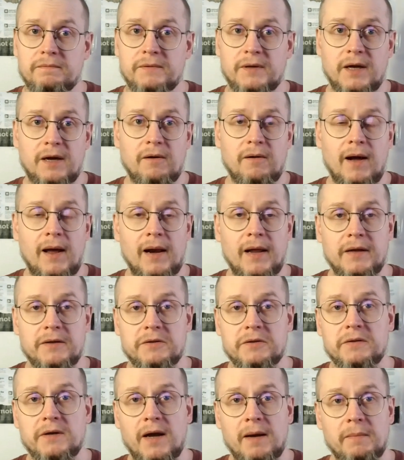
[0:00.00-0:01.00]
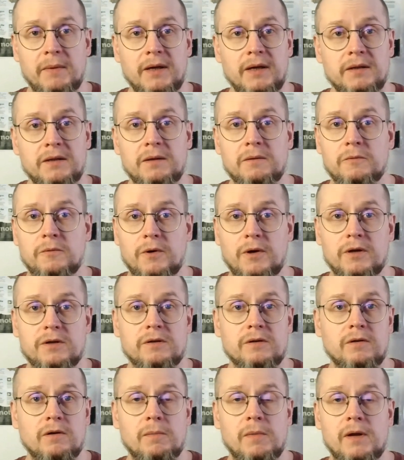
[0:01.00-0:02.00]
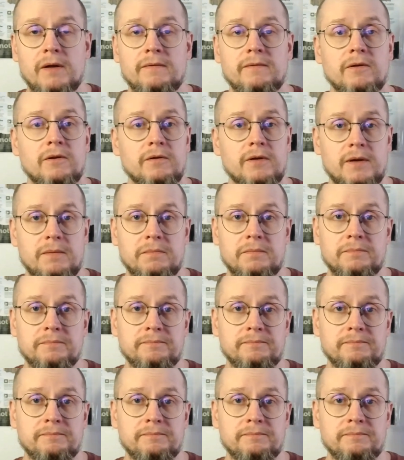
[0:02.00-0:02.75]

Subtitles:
their alleged ability works normally for them.